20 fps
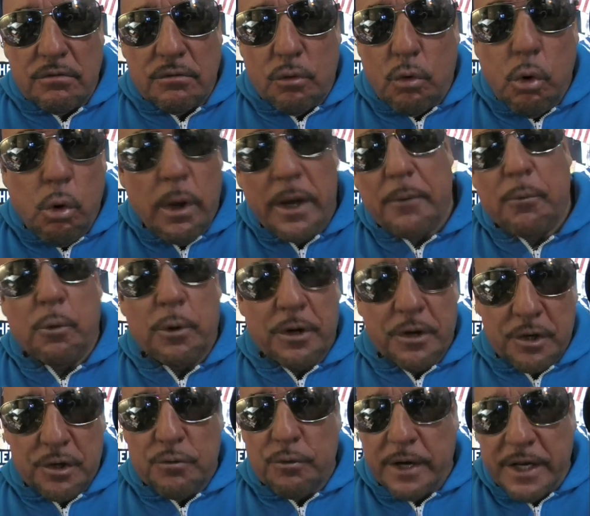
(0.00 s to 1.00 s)
who had one of
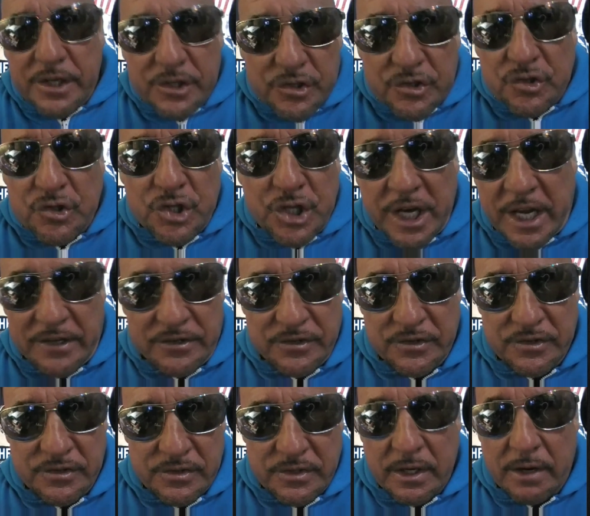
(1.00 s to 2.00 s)
the greatest
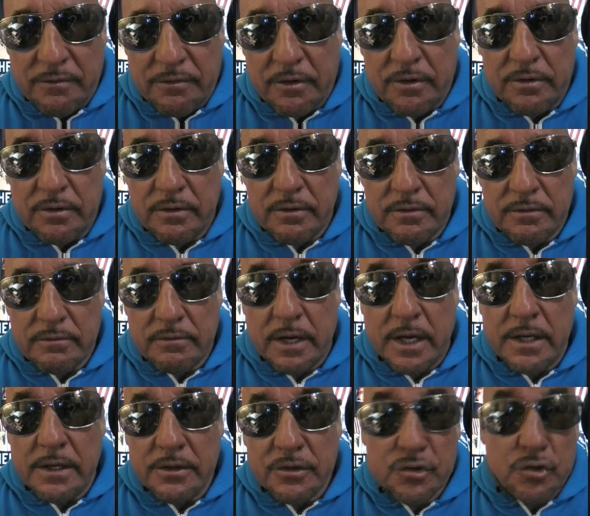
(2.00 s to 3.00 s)
chests ever,
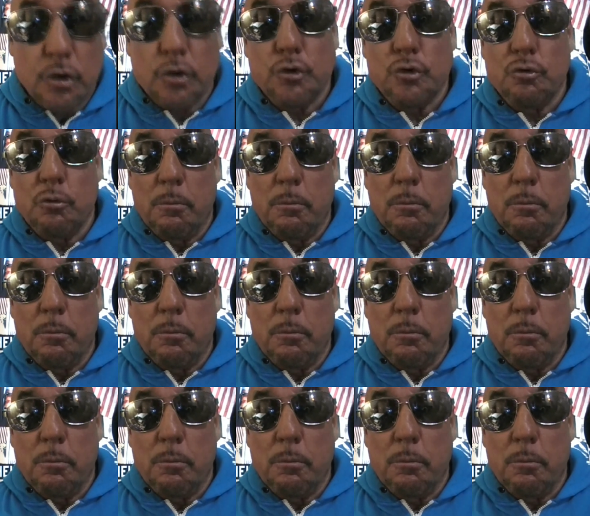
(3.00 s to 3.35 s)
right? Surgeon